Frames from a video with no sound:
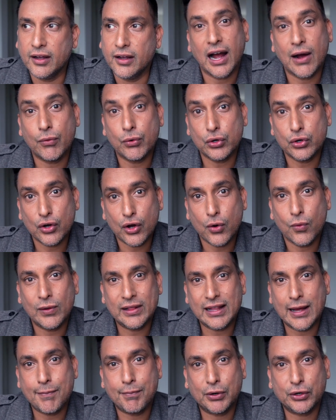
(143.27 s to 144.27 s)
I would know
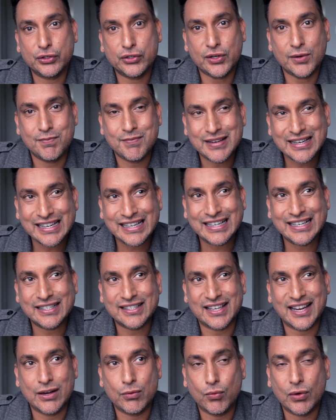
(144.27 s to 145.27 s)
what that person
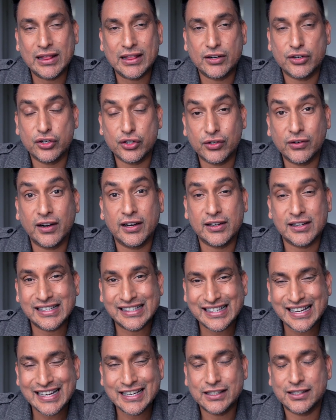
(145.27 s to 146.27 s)
means and what they're trying to
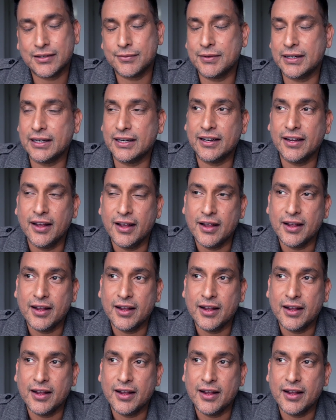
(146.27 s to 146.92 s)
say to me.